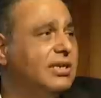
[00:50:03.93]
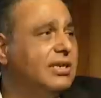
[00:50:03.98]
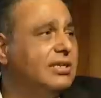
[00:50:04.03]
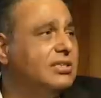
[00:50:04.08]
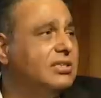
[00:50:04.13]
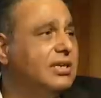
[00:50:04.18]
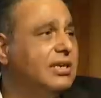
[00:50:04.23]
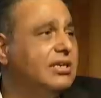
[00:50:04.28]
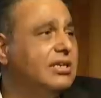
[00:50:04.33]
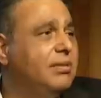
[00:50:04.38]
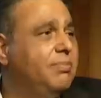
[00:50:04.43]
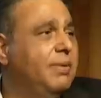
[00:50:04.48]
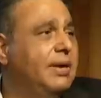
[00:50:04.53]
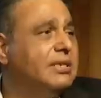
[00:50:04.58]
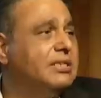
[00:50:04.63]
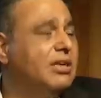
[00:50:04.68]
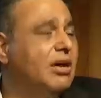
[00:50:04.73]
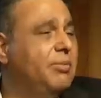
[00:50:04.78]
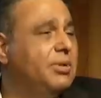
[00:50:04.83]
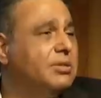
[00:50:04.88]
is, it
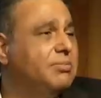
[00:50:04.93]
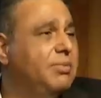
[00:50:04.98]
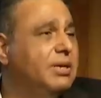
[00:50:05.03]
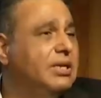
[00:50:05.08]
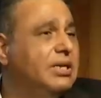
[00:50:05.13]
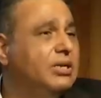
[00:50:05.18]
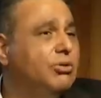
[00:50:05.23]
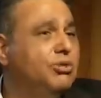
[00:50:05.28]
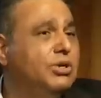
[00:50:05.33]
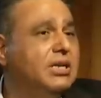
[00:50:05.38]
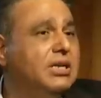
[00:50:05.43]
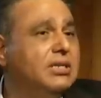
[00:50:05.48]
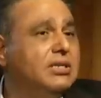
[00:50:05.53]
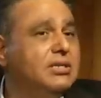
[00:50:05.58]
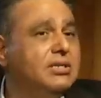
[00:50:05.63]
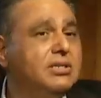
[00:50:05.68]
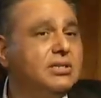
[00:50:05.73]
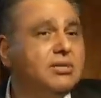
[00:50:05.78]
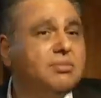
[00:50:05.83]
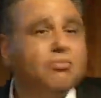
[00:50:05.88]
depends how much money you
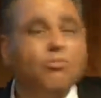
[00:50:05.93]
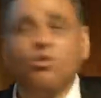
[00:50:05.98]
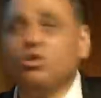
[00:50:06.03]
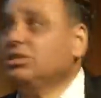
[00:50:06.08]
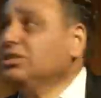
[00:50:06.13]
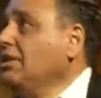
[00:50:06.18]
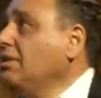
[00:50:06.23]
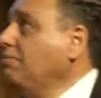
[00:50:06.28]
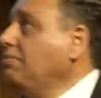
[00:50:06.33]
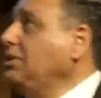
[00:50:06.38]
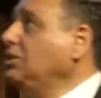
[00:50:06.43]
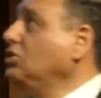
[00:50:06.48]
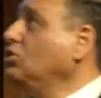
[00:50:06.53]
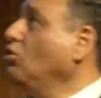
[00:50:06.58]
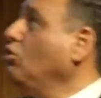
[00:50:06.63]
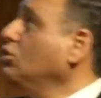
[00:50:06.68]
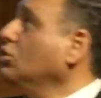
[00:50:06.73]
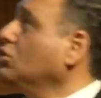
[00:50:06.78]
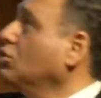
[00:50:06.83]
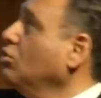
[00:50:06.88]
need. Most companies
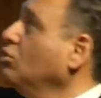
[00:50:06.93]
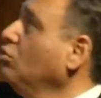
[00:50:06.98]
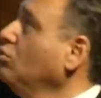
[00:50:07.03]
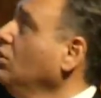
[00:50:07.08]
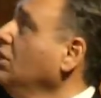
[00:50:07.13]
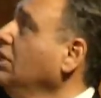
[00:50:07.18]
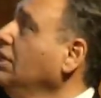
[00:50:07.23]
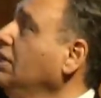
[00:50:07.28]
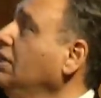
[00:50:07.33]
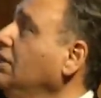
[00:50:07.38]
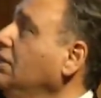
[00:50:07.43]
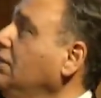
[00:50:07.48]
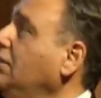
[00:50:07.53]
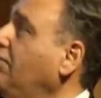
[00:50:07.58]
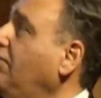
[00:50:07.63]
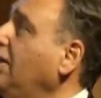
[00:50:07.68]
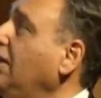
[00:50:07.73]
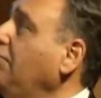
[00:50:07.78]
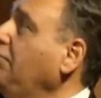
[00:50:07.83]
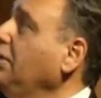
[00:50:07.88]
go through
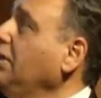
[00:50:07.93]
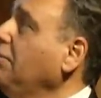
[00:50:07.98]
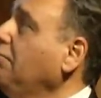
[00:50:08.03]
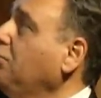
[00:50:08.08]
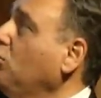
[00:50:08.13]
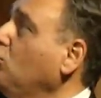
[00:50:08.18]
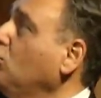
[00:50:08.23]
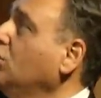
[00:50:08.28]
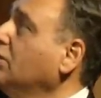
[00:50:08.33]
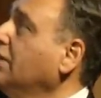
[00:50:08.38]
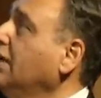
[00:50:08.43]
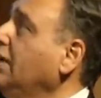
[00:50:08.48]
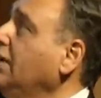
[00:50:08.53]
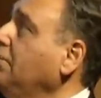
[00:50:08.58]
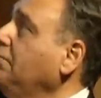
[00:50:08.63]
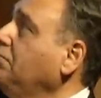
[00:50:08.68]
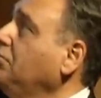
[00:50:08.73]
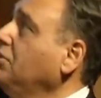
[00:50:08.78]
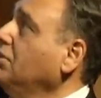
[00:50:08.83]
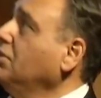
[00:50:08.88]
developing a
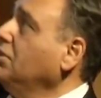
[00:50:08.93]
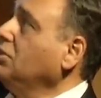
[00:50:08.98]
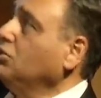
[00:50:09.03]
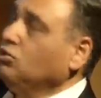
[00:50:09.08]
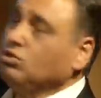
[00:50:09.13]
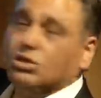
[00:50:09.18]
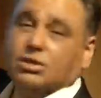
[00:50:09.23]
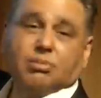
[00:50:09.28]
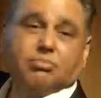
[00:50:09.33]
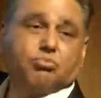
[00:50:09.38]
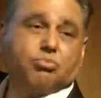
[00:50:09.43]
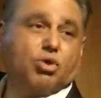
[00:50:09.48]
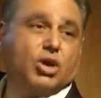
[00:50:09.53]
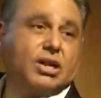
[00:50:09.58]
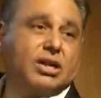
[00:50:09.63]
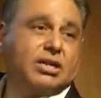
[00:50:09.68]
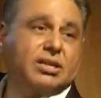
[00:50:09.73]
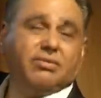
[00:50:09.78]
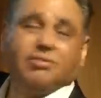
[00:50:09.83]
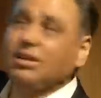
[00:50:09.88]
prototype to some product